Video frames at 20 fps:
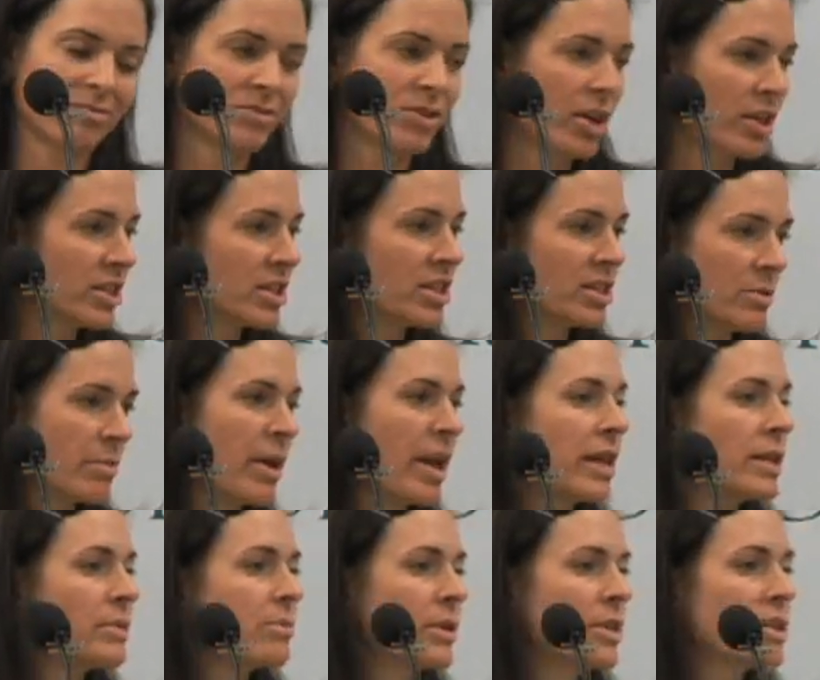not to
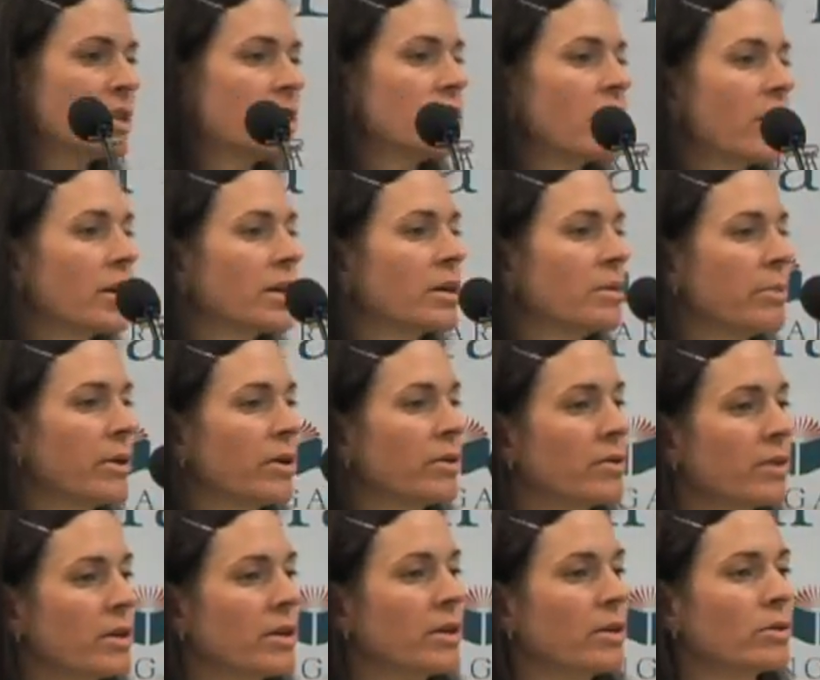debate, but to talk
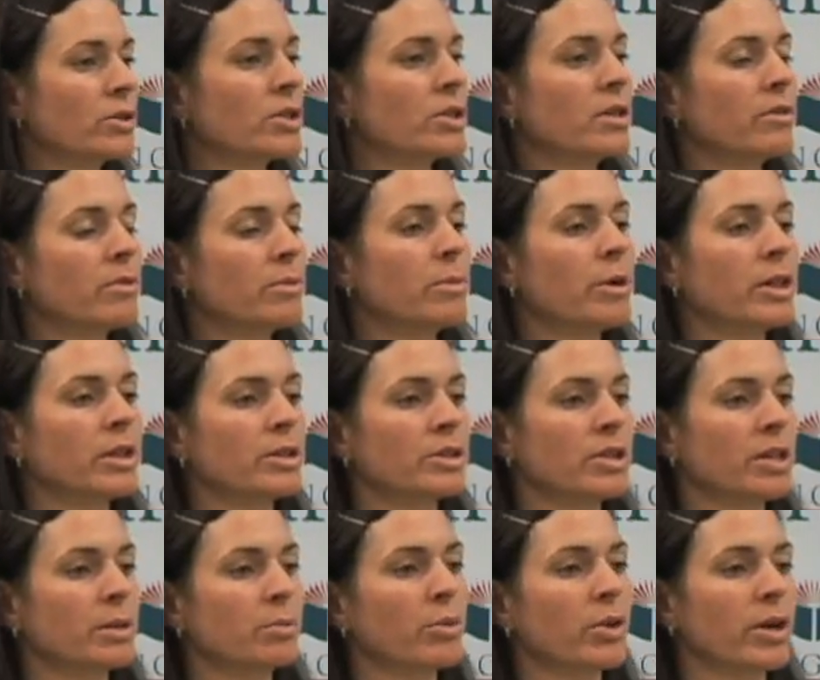about the notion of
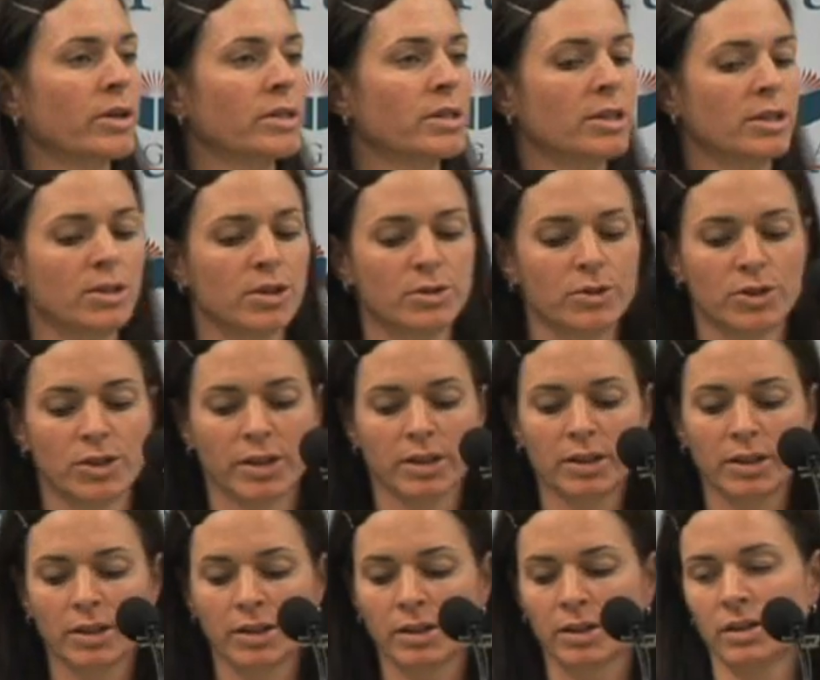abolishing
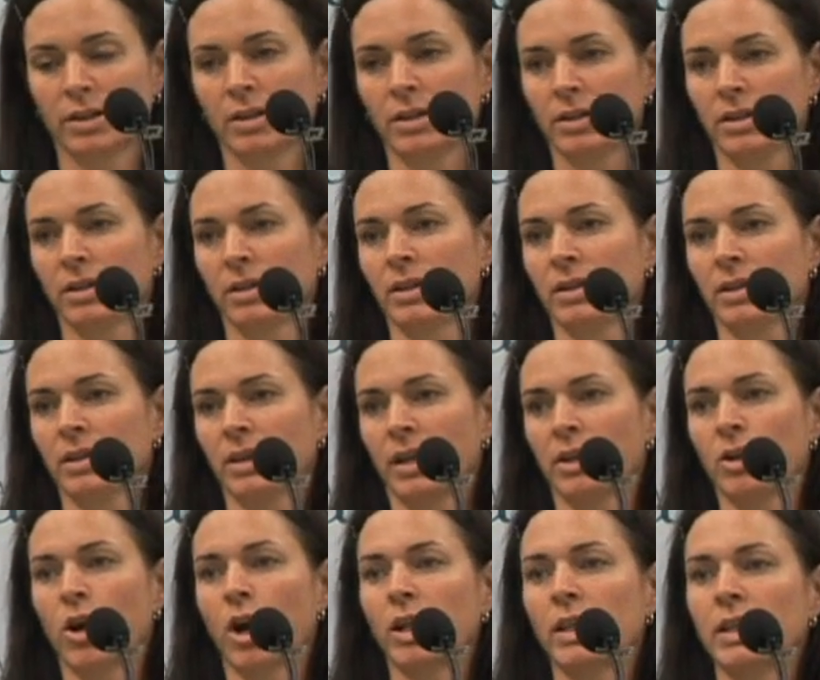prostitution
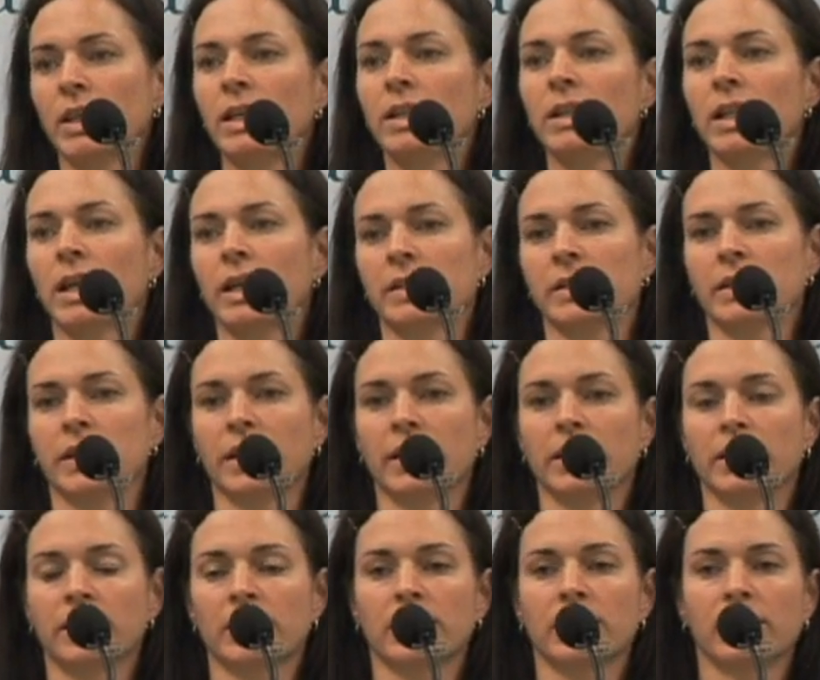and not legalizing
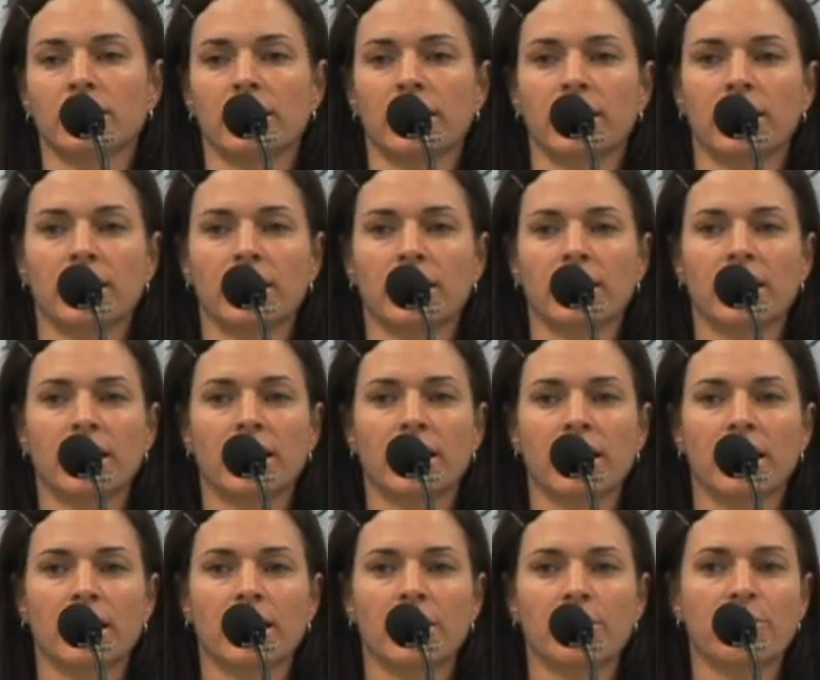it.
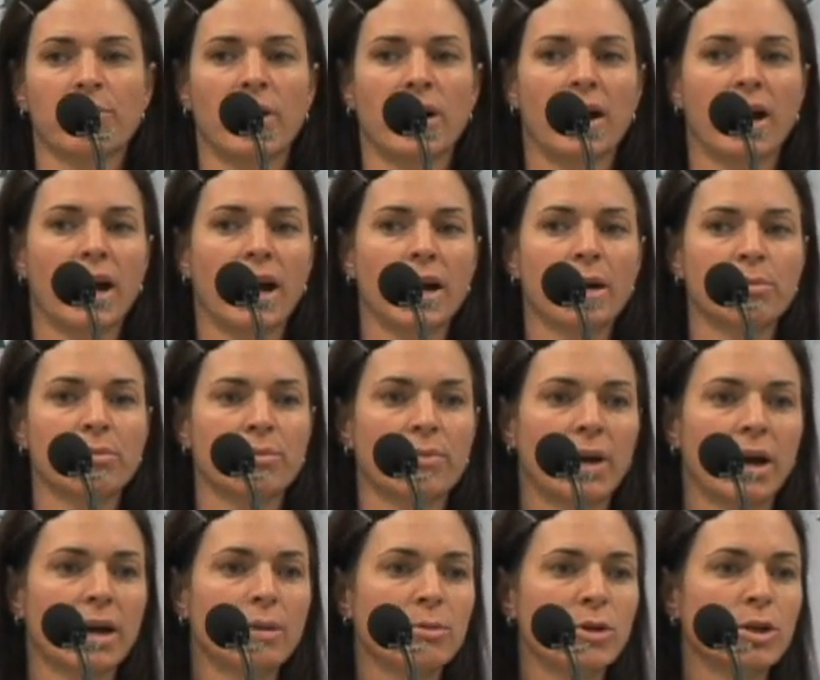Um, I'm,
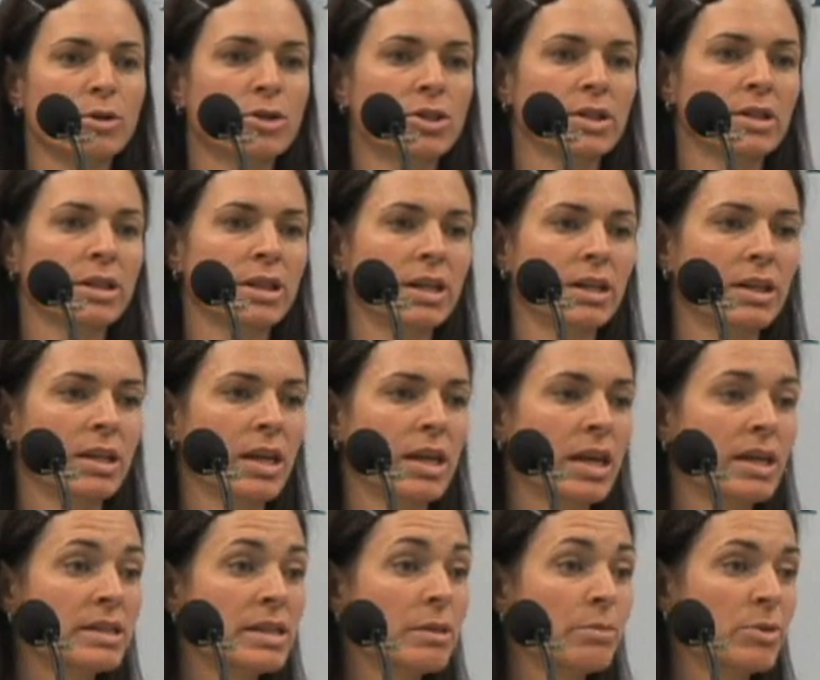I'm usually in the
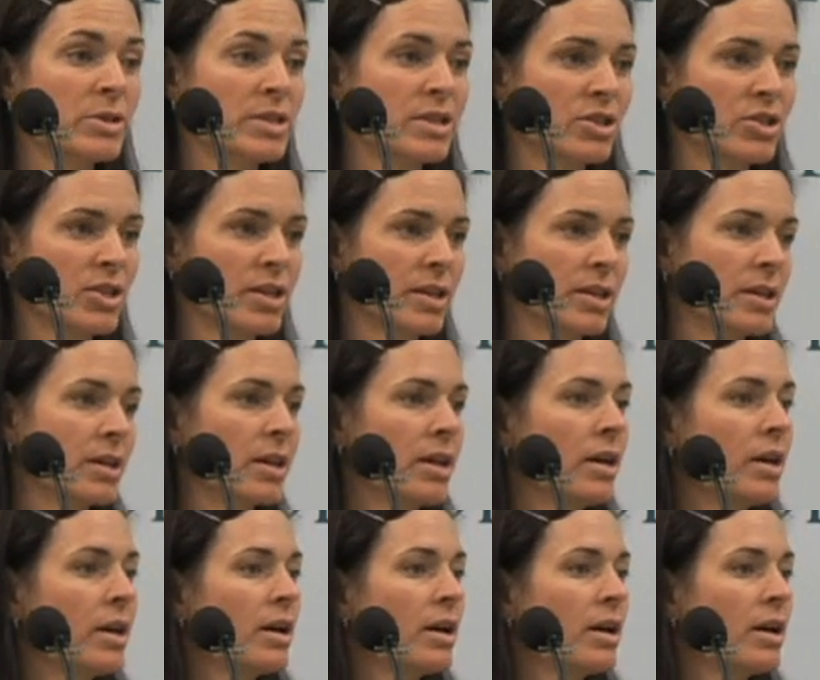easy position